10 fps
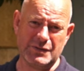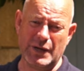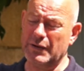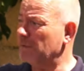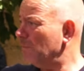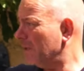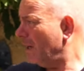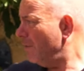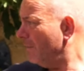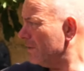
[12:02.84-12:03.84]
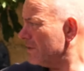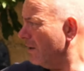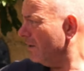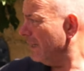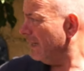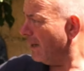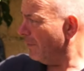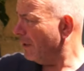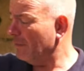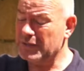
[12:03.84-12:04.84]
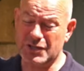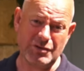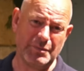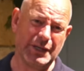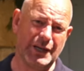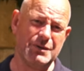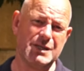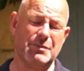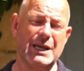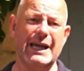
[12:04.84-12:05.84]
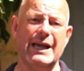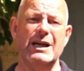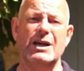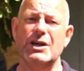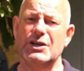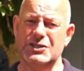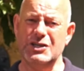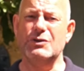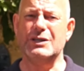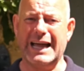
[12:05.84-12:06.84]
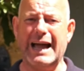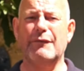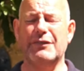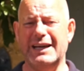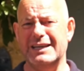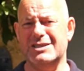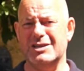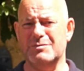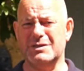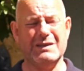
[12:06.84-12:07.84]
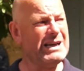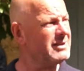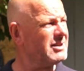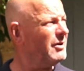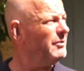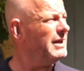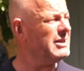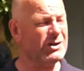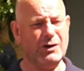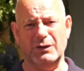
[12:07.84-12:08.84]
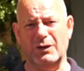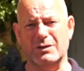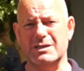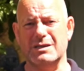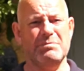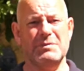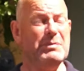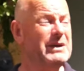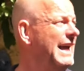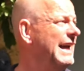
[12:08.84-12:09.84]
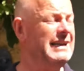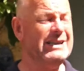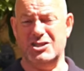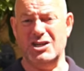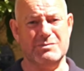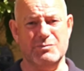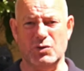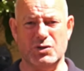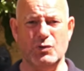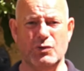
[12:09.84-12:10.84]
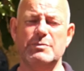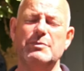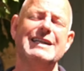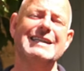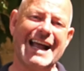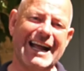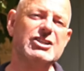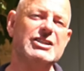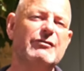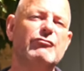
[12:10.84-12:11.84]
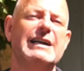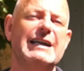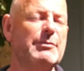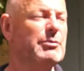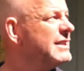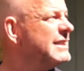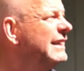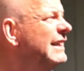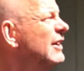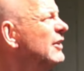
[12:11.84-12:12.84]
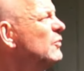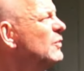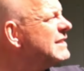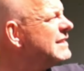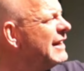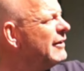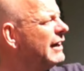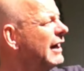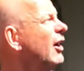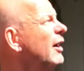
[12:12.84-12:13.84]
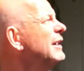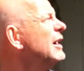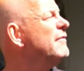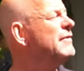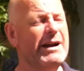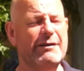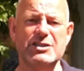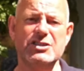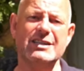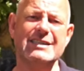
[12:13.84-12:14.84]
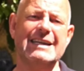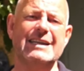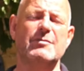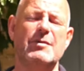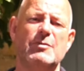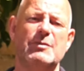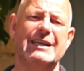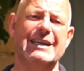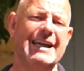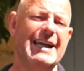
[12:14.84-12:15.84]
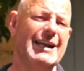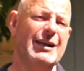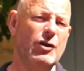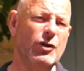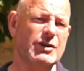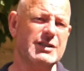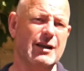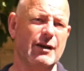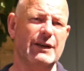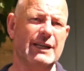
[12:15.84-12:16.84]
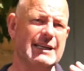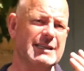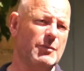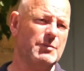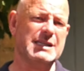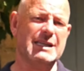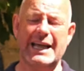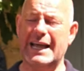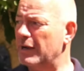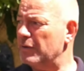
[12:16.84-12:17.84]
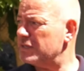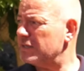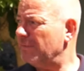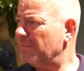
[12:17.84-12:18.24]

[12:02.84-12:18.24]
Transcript: well that would come off the side here going up the strip that goes up there. So you could have that in terms of that. So it's got lots, but again, it's just more storage, but it's actually really pretty. The wisteria climbing over there, it's just it at the moment. It looks lovely. It's opposite the house.